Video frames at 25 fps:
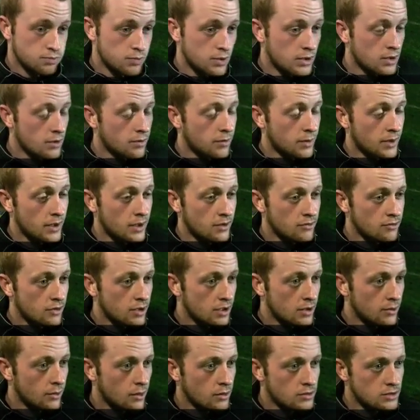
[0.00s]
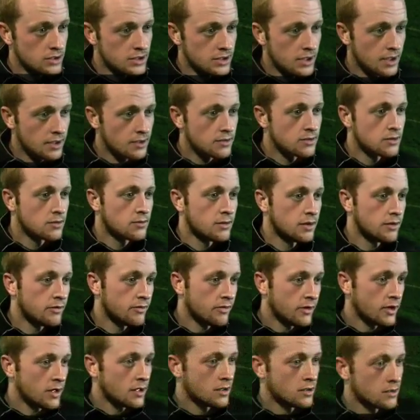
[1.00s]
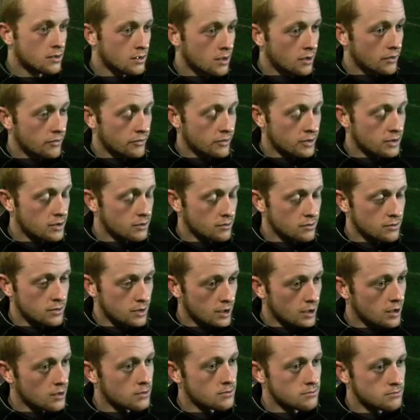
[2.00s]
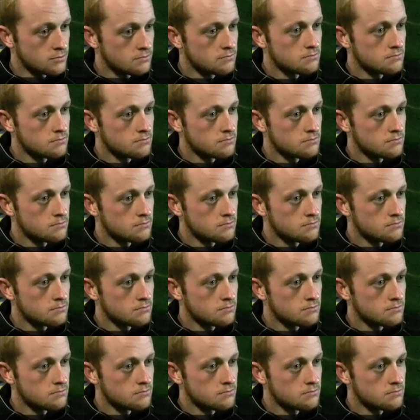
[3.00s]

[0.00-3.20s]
we competed really well today, to be fair. I think, yeah.